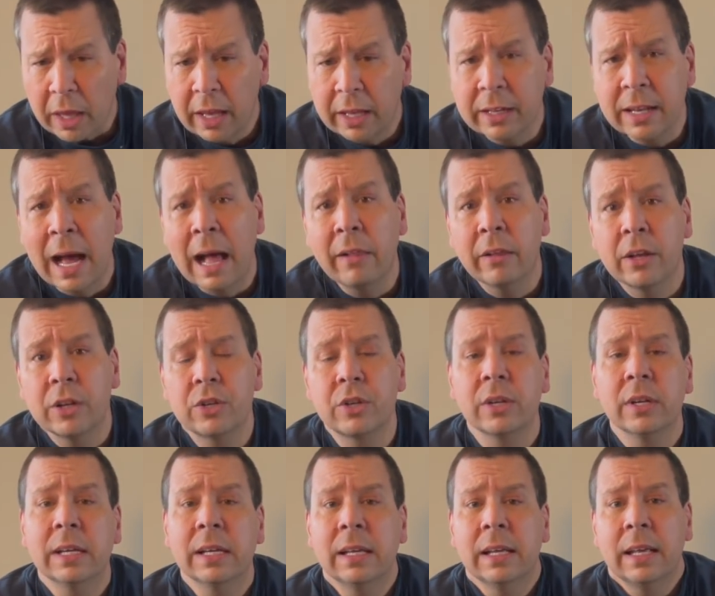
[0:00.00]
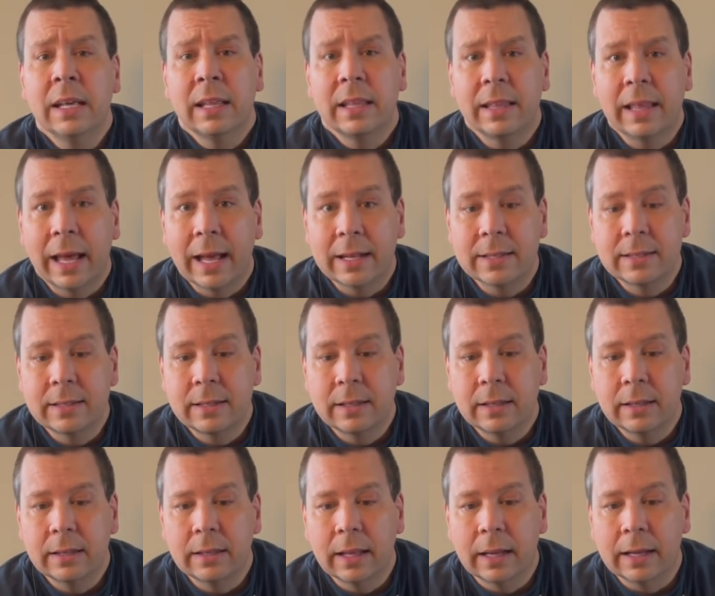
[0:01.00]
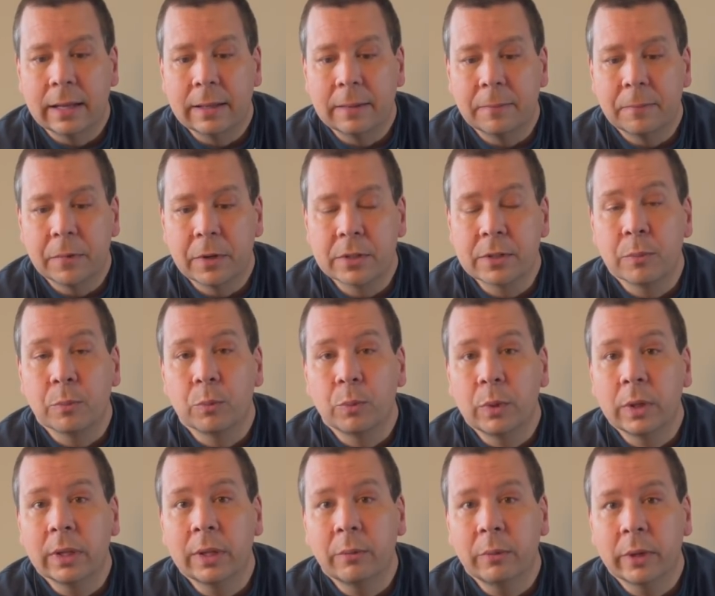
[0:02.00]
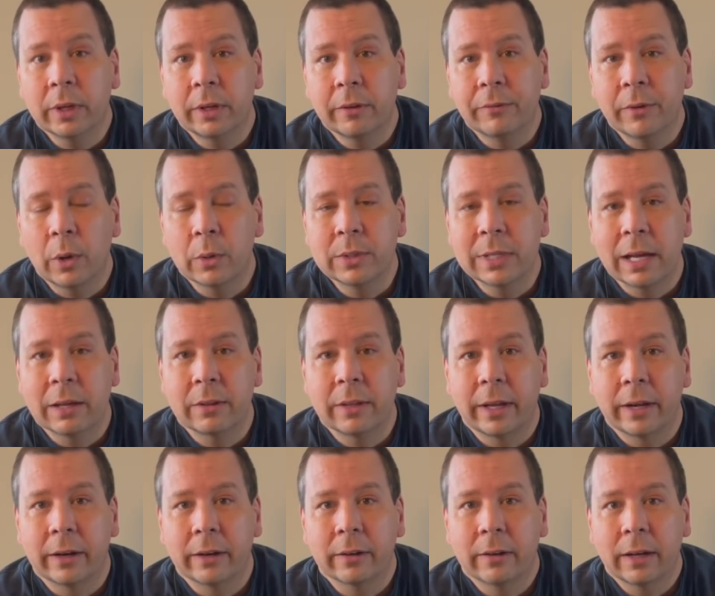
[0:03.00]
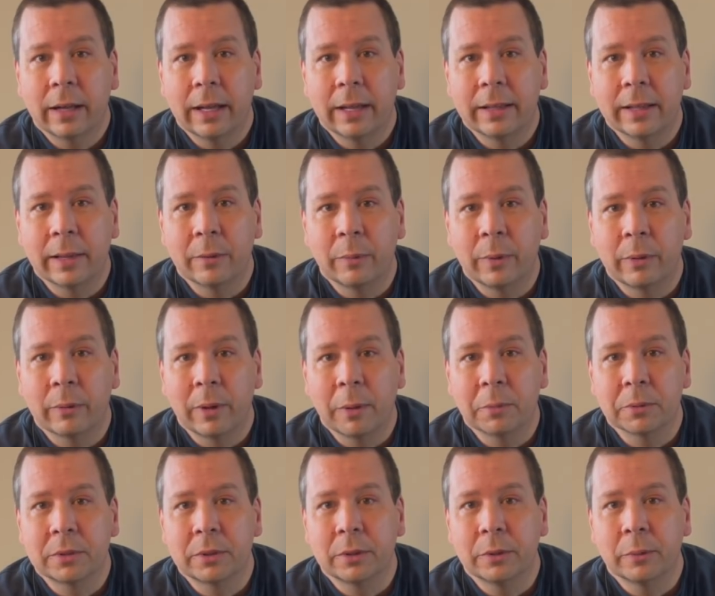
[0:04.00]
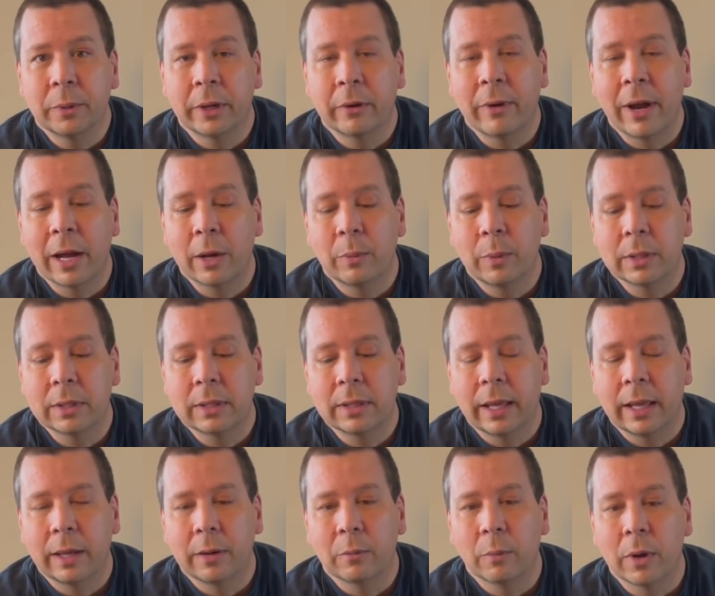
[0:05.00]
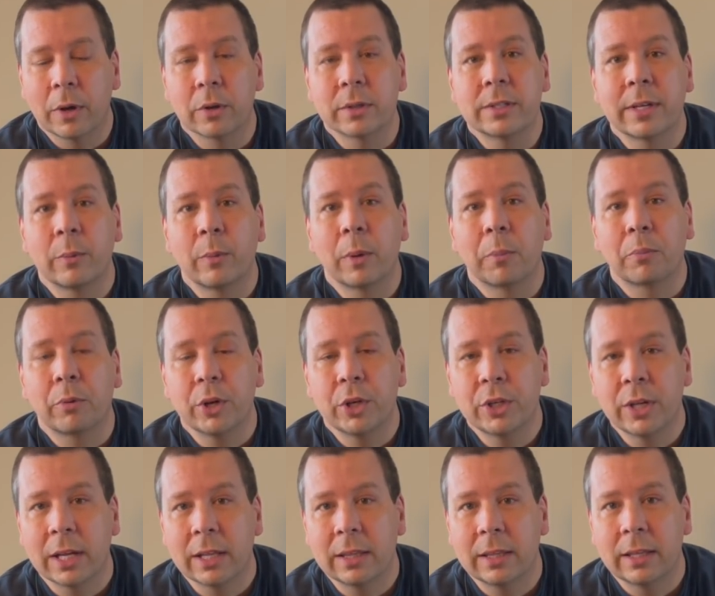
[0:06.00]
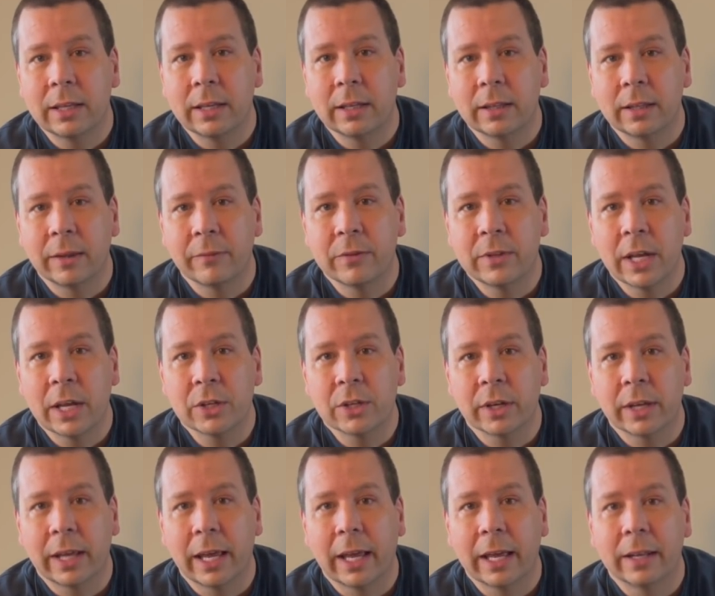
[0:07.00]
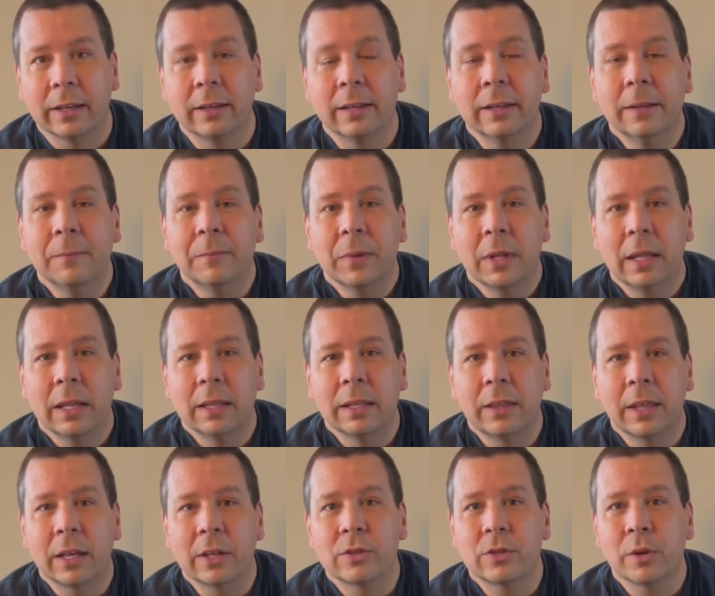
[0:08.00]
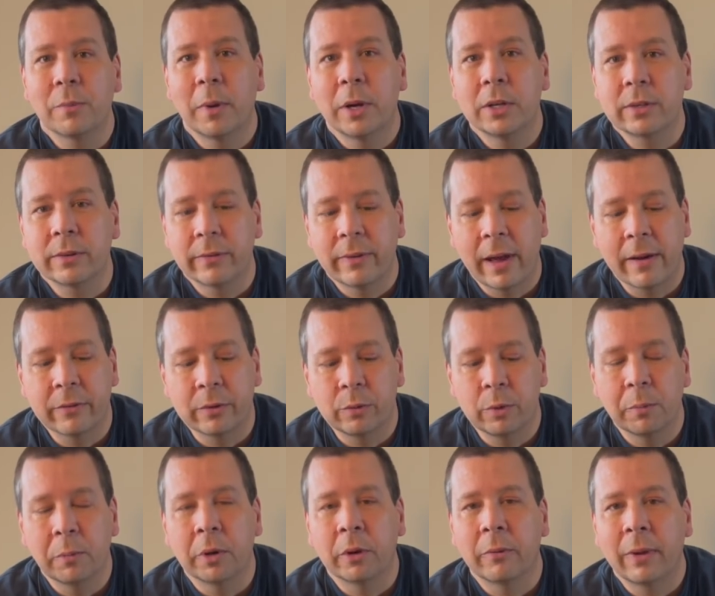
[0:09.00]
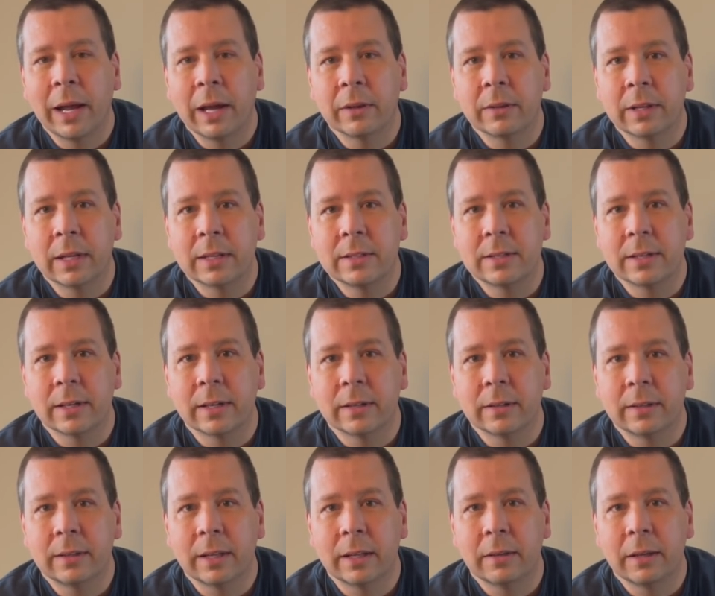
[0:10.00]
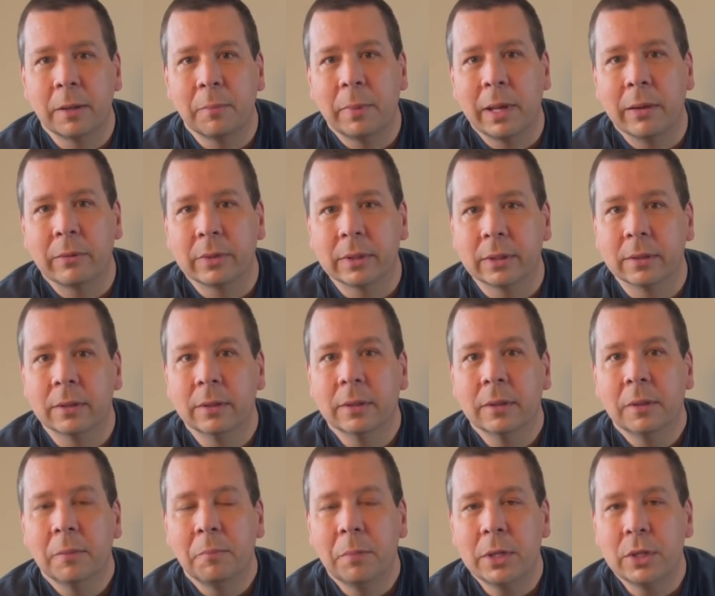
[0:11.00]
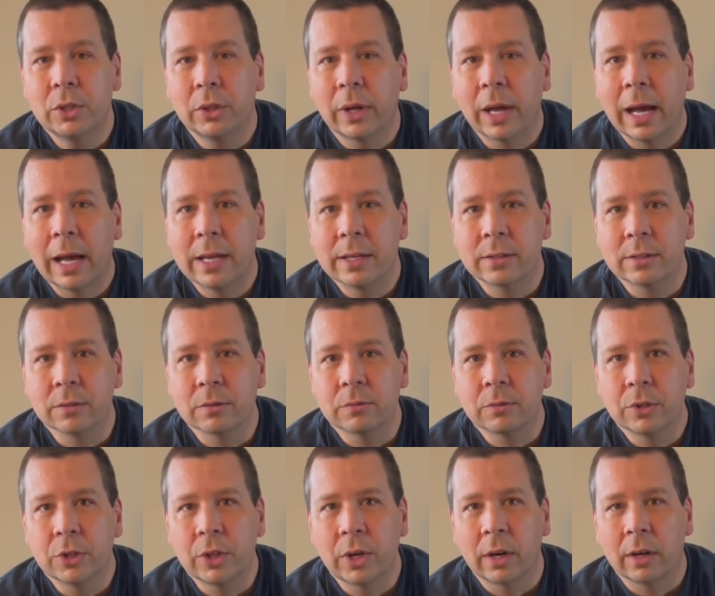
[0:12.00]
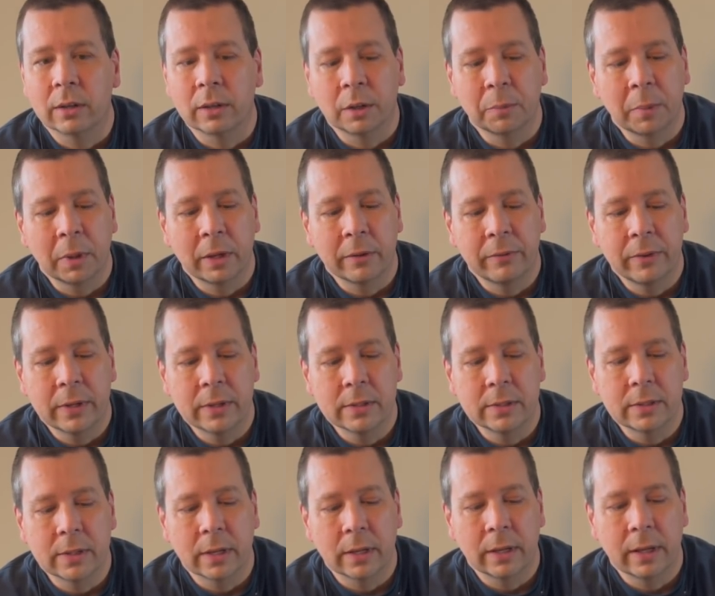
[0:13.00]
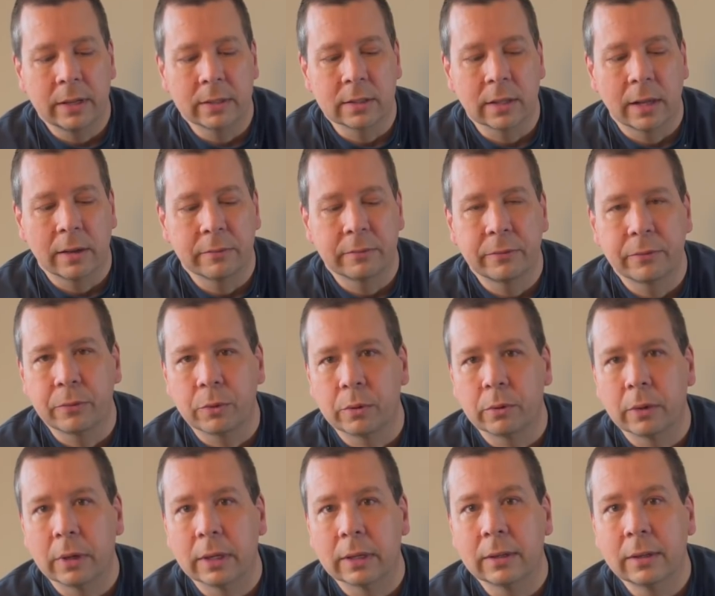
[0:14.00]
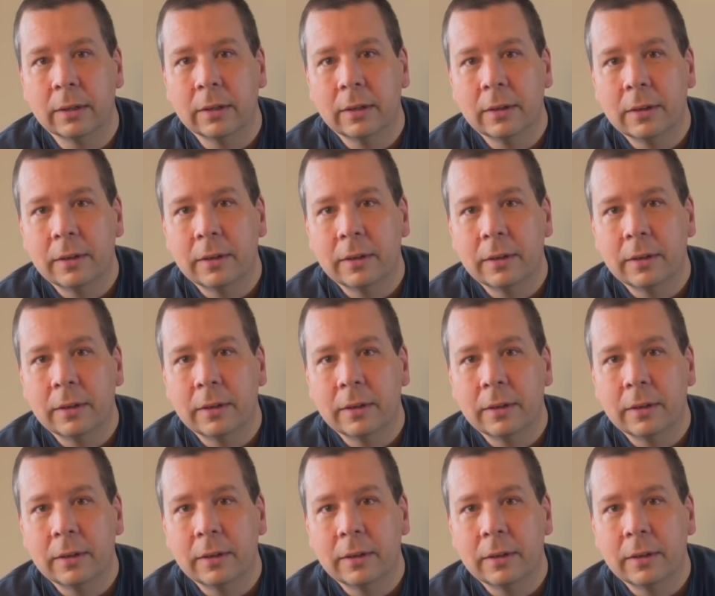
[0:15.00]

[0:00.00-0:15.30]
acknowledge that there's some really, really good folks out there that we were able to interact with, and wanted to say we appreciate the invitation again, and thinking so much of having Reuben around that he'd be able to meet you guys and share a little bit of his love for